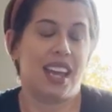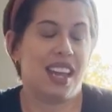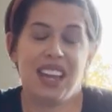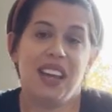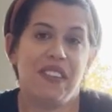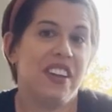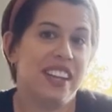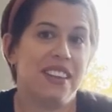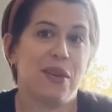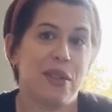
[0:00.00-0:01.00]
Even
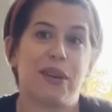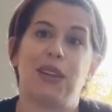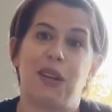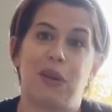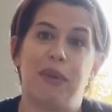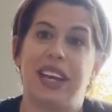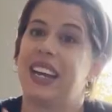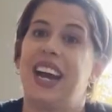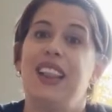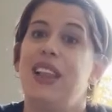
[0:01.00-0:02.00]
though they're a little big,
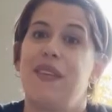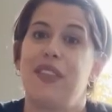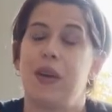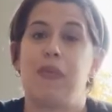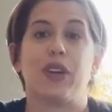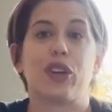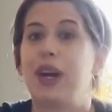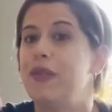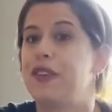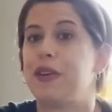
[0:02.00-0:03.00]
I love them. They're
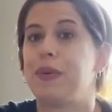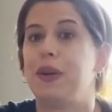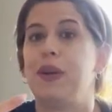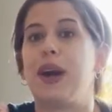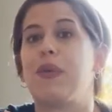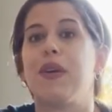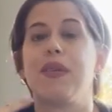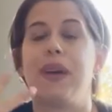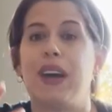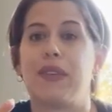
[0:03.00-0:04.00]
comfortable, I wear them
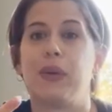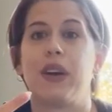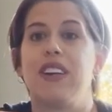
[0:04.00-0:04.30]
everywhere.